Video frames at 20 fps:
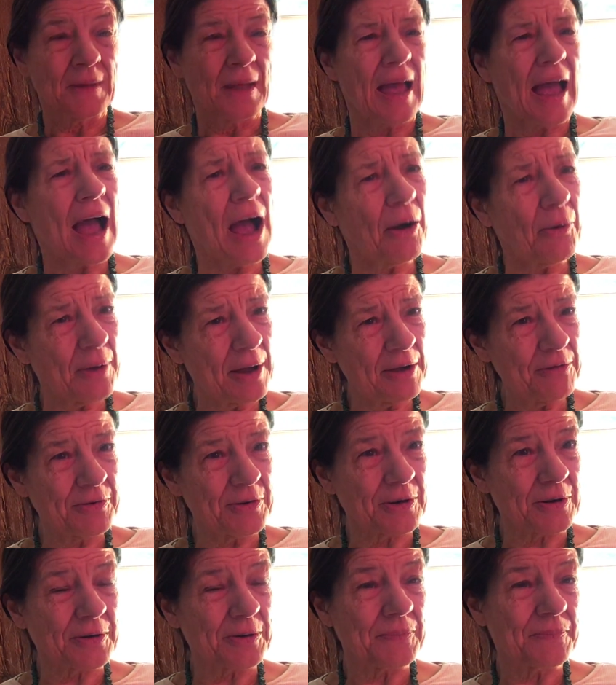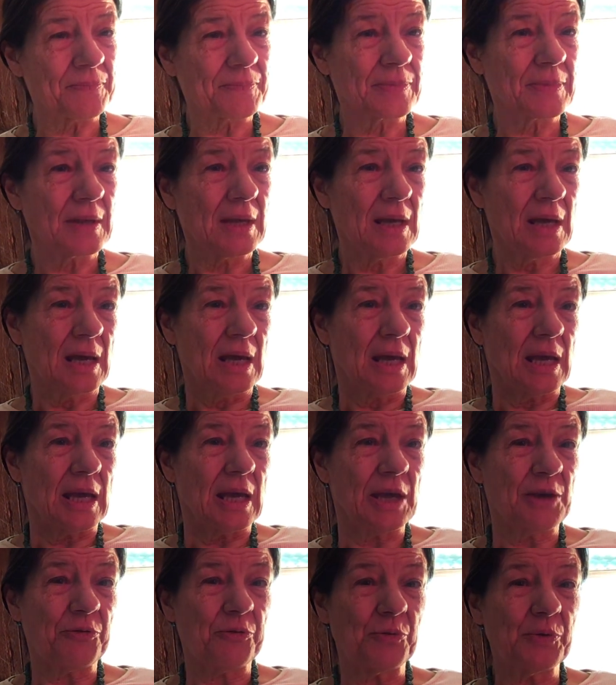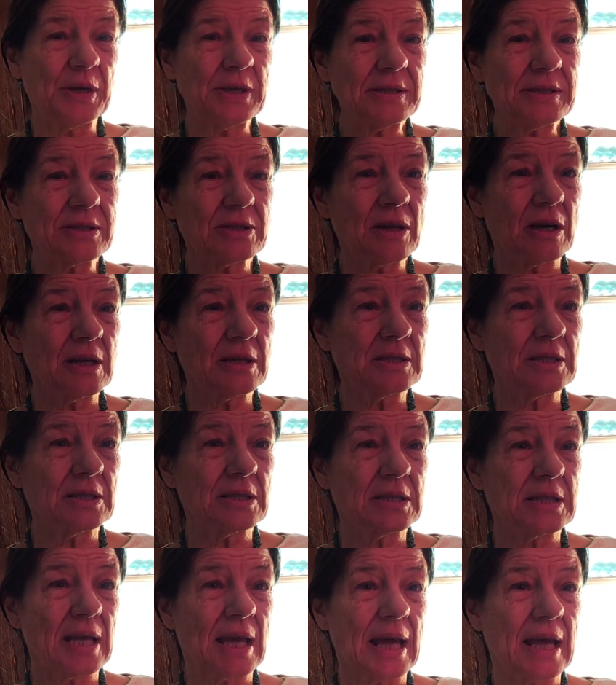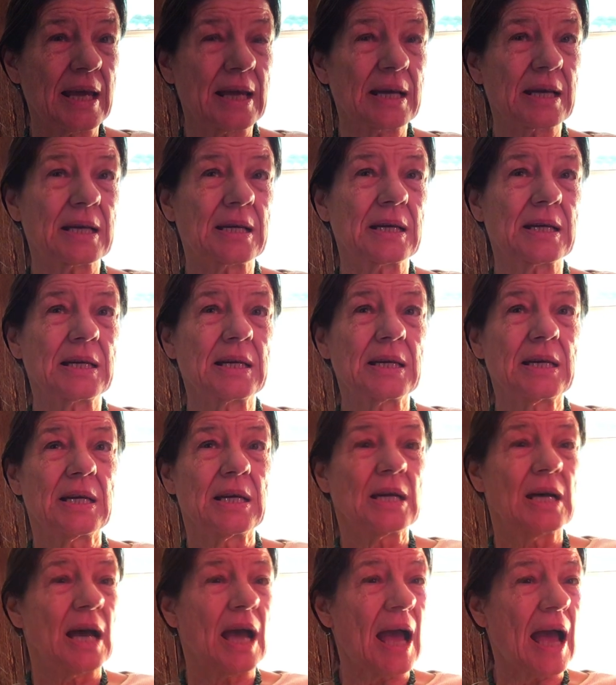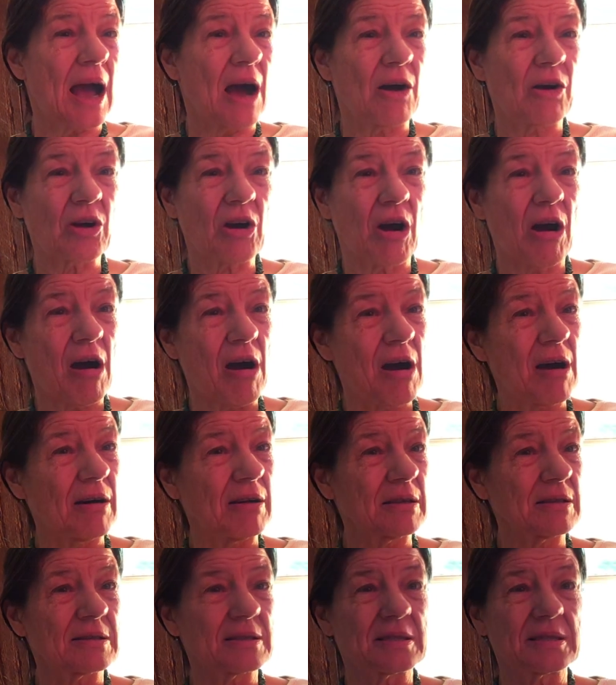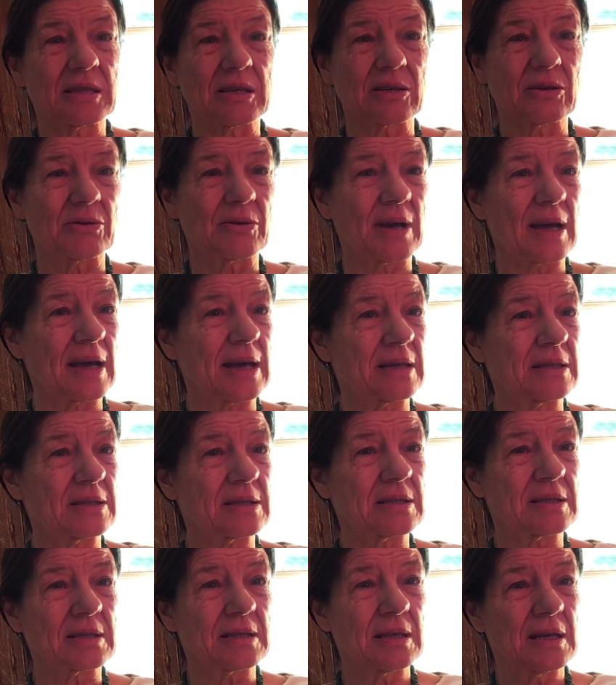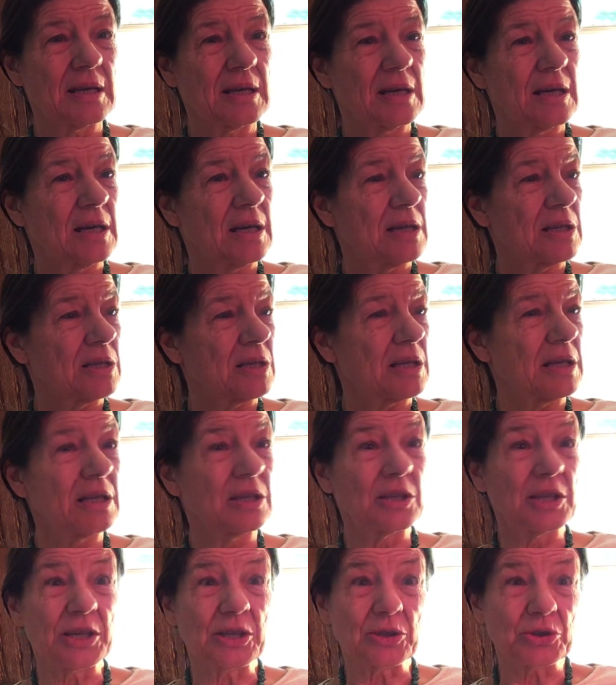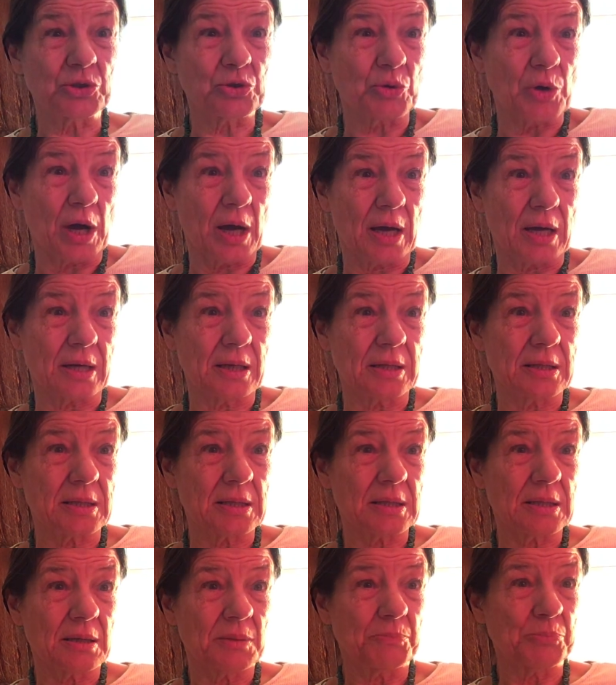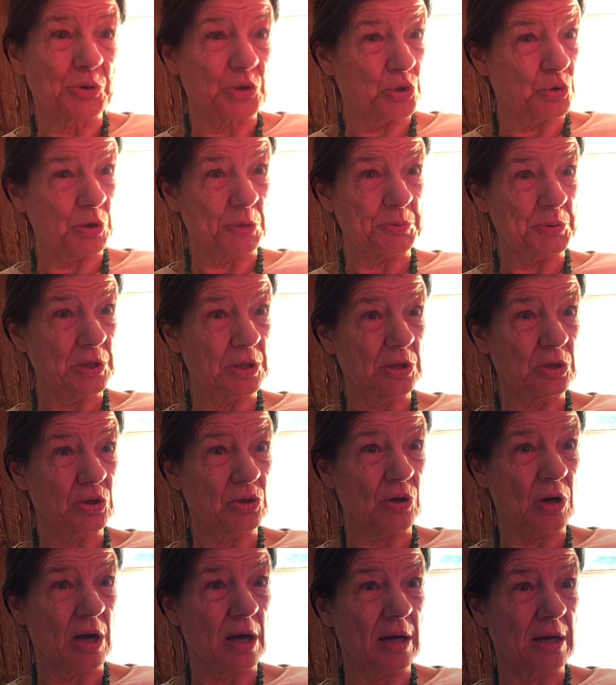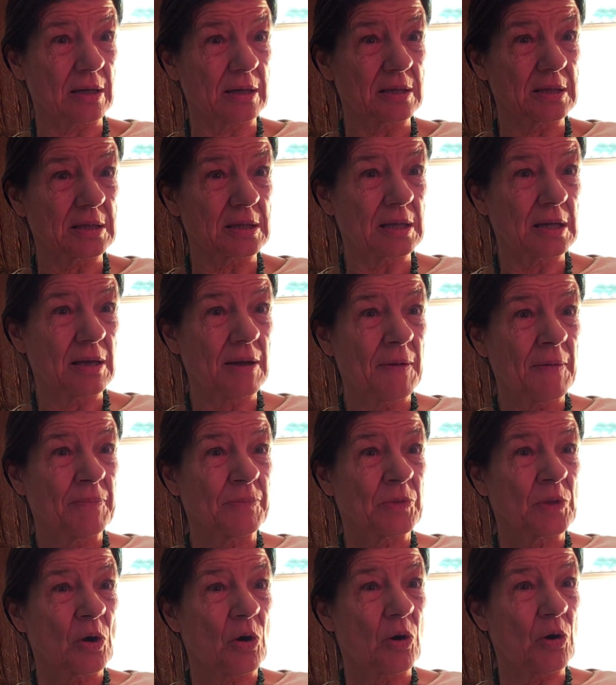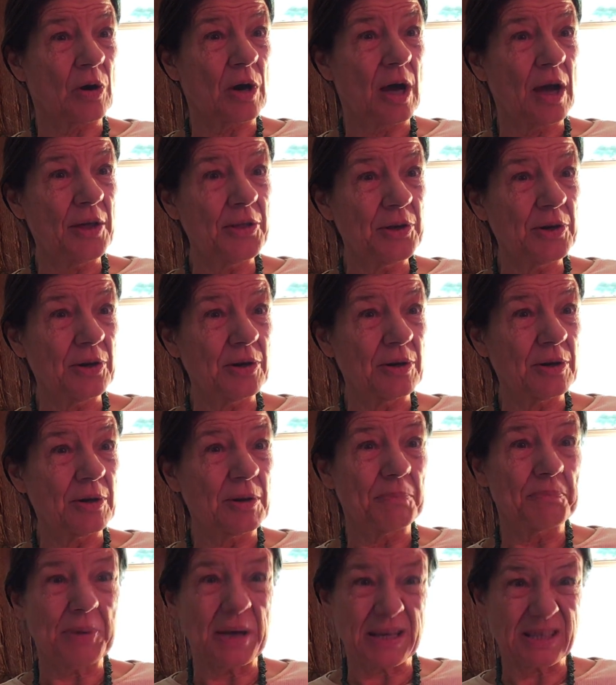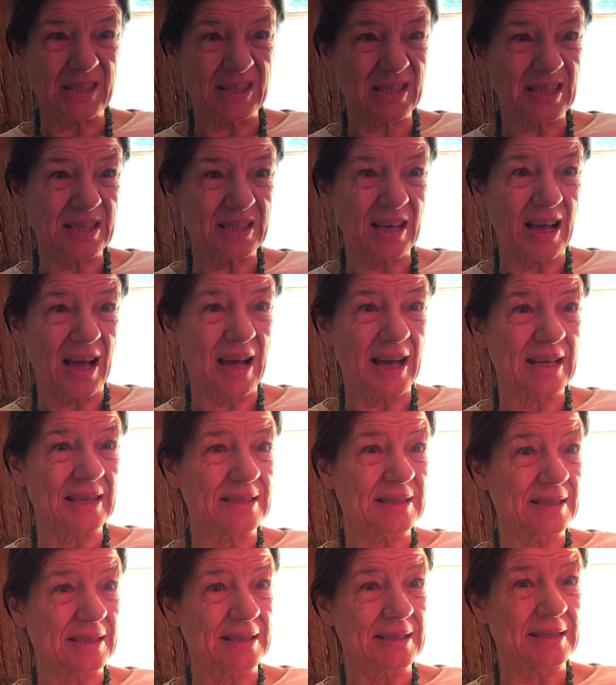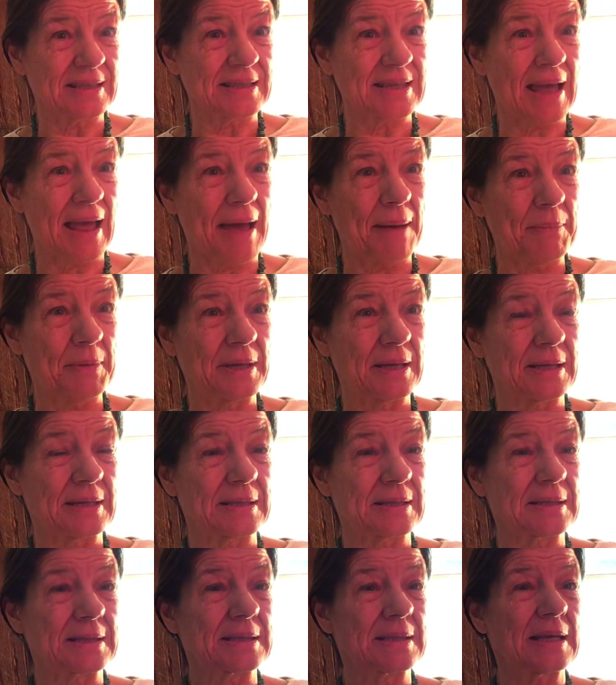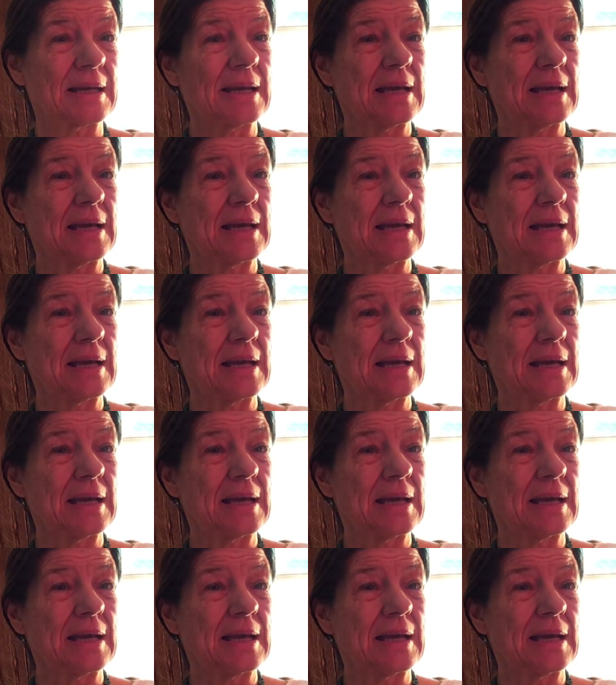However, if we start to take alcohol, cigarettes, illegal drugs, prescription drugs, or other pesticides and contaminants,